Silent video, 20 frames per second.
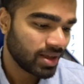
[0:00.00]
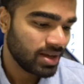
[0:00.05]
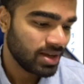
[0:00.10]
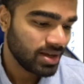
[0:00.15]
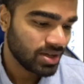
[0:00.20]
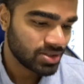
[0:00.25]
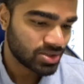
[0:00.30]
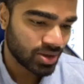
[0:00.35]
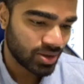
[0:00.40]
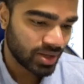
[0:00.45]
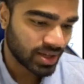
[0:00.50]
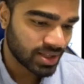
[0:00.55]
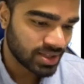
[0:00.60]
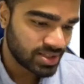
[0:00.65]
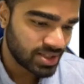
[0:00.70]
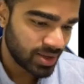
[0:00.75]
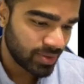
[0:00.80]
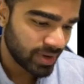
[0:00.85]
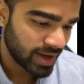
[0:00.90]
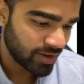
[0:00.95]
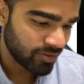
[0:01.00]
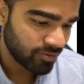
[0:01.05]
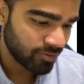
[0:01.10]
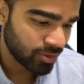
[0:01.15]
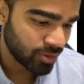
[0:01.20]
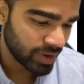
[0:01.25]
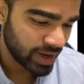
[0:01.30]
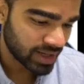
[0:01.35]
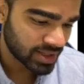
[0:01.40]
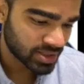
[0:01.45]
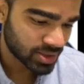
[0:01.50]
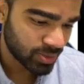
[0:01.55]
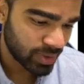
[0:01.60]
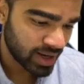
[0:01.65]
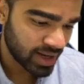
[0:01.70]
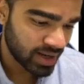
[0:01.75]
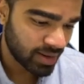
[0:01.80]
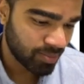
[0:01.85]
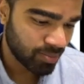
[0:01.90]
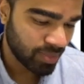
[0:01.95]
So you can see we have 4x
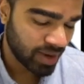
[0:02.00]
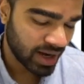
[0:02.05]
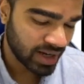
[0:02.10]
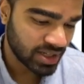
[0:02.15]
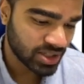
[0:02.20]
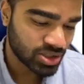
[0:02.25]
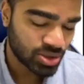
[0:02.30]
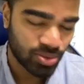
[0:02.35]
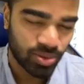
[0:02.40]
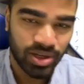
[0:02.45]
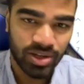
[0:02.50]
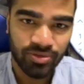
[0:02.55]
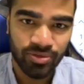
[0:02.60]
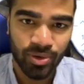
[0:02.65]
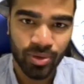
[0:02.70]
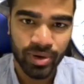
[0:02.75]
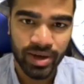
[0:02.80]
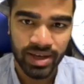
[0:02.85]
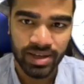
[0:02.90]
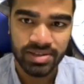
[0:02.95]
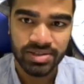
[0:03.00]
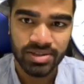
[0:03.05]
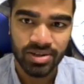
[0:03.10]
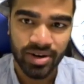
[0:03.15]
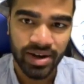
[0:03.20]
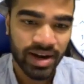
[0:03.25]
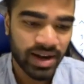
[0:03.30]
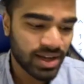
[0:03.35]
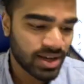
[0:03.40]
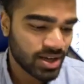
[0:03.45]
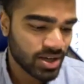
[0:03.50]
squared minus 24x, right?